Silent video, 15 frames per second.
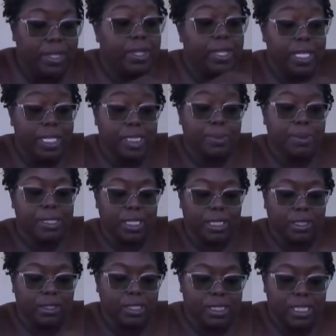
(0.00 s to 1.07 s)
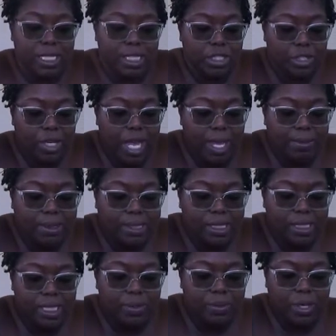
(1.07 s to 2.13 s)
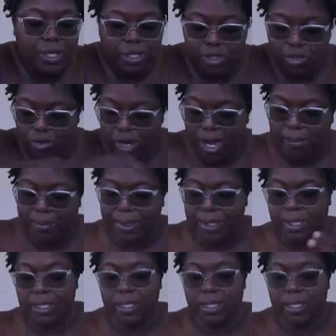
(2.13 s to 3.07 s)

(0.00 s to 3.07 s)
these particular seeds. You're able to see where you're dropping.